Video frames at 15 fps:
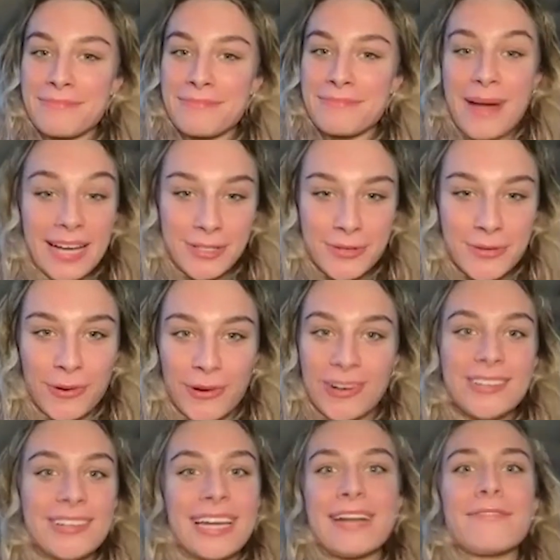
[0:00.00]
my
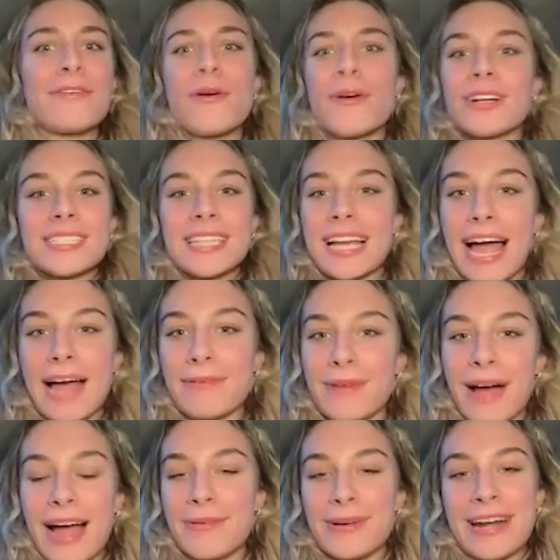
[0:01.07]
school. And of course, like
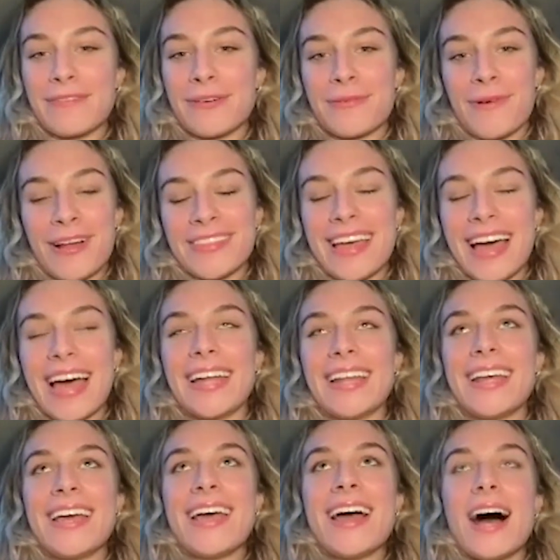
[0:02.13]
I would never want that.
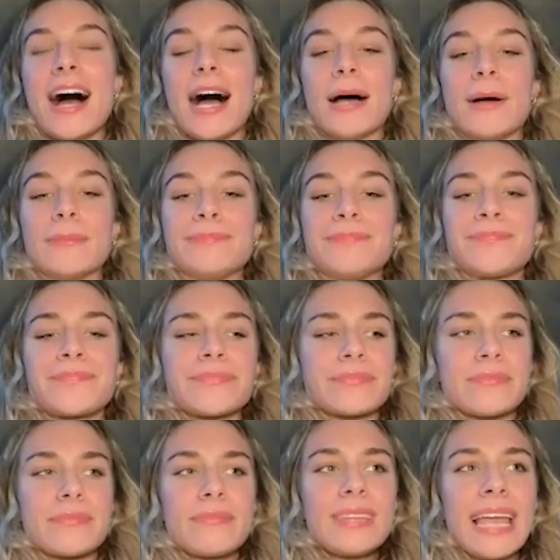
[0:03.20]
And
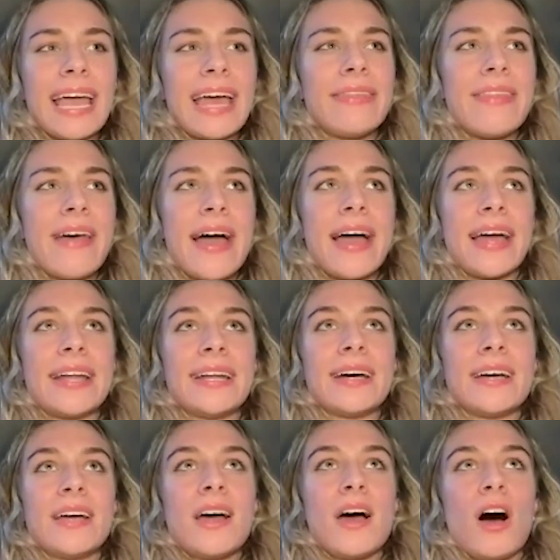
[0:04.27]
then
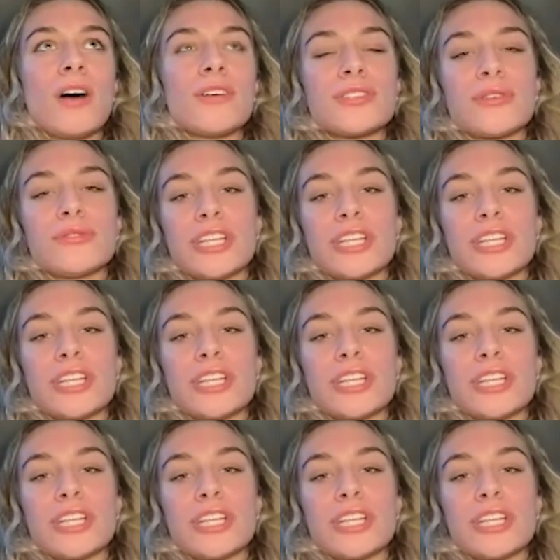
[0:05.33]
also